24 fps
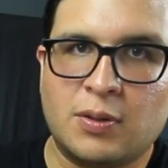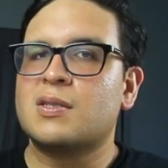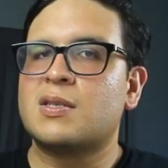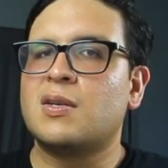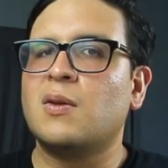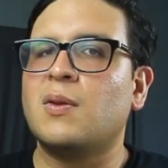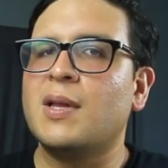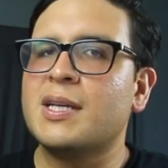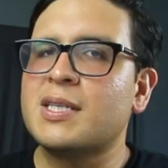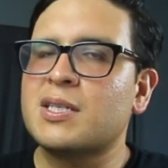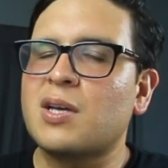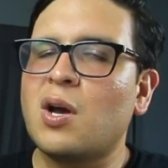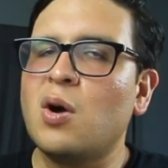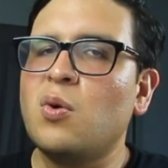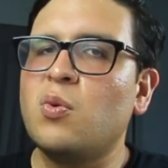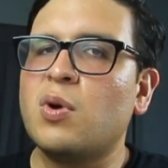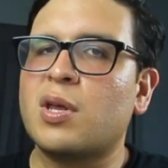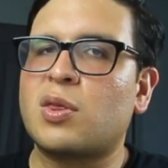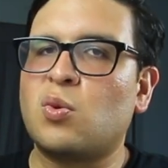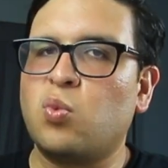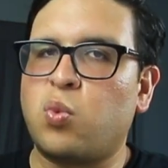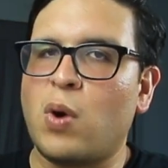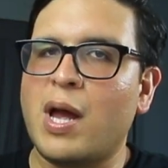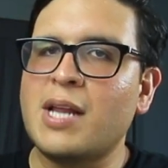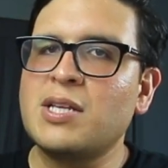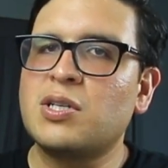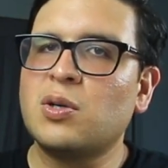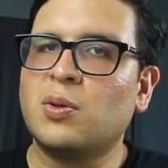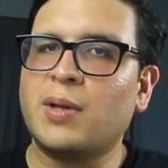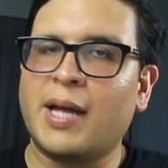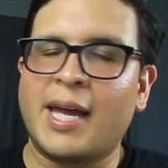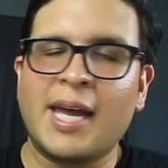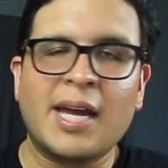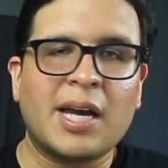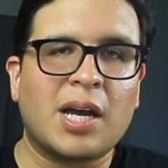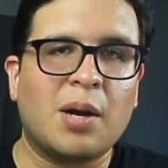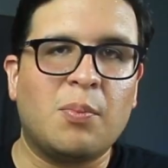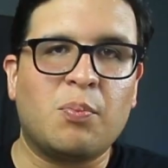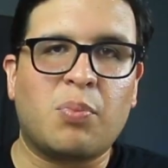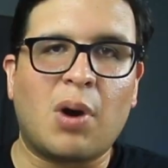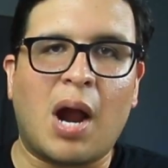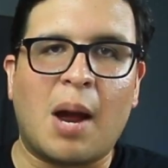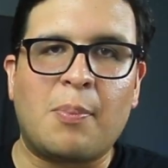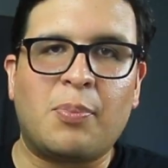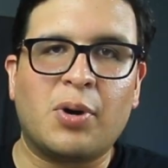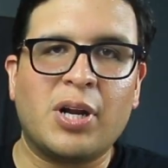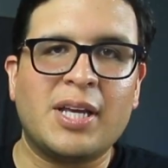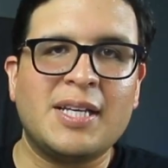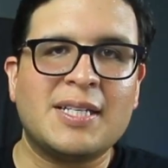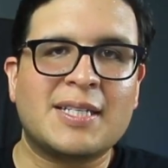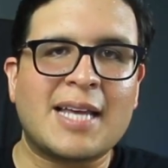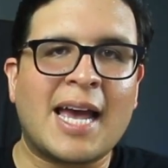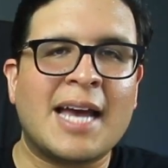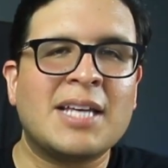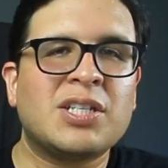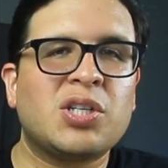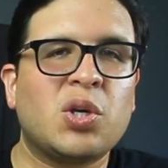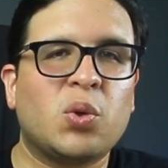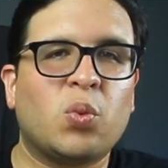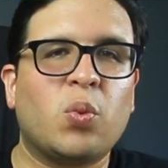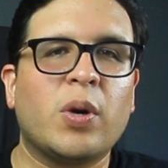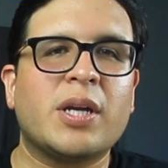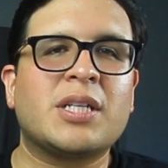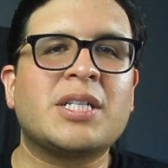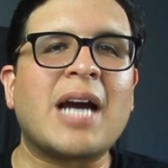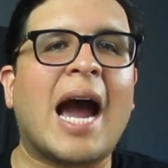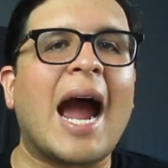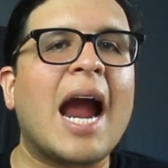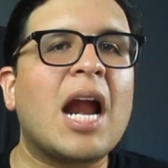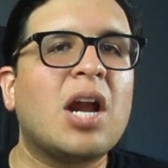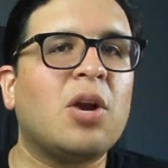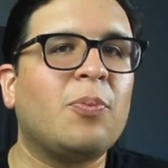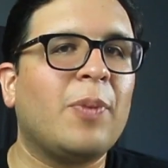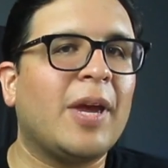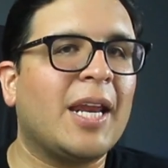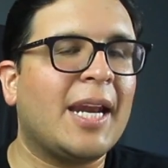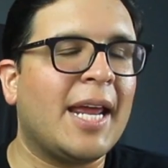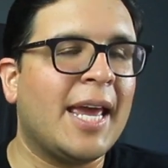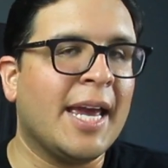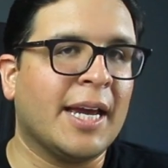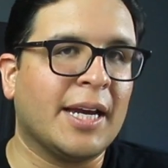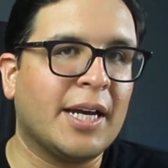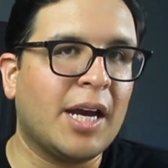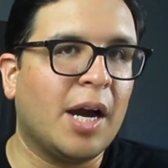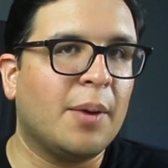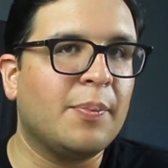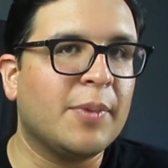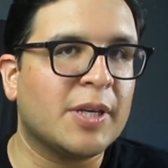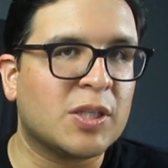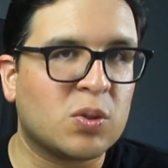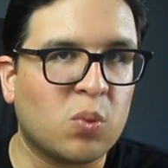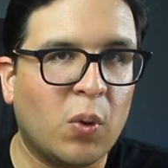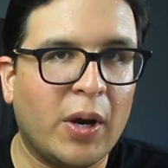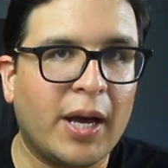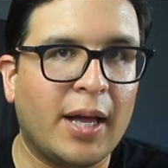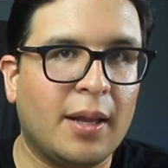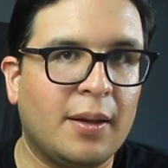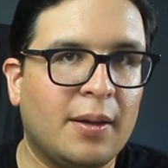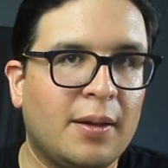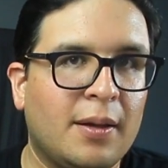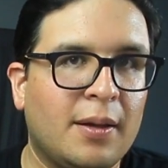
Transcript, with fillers: So let's go with rental income properties as your retirement income as well.